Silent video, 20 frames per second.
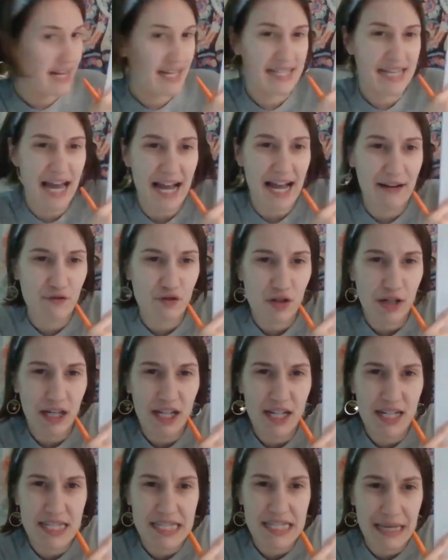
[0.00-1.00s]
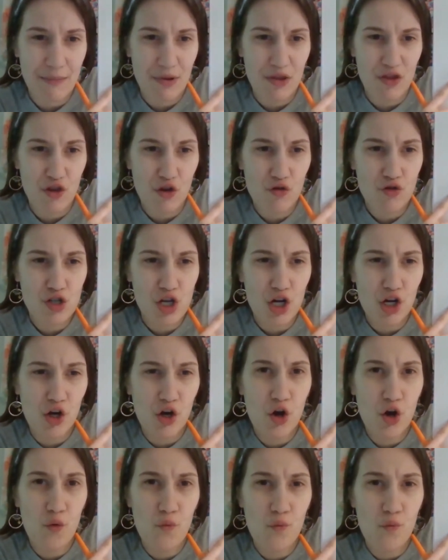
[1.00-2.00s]
it's kind of tricky to see, but those are
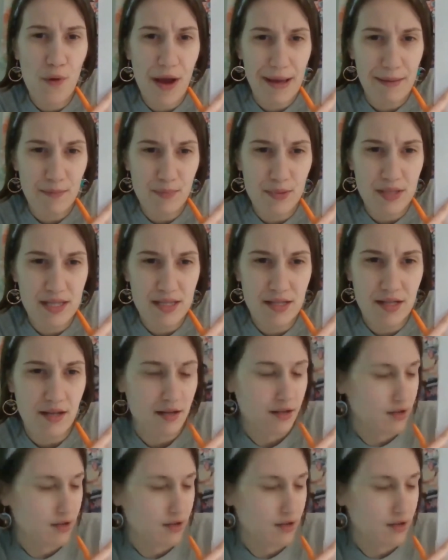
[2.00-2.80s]
grapes.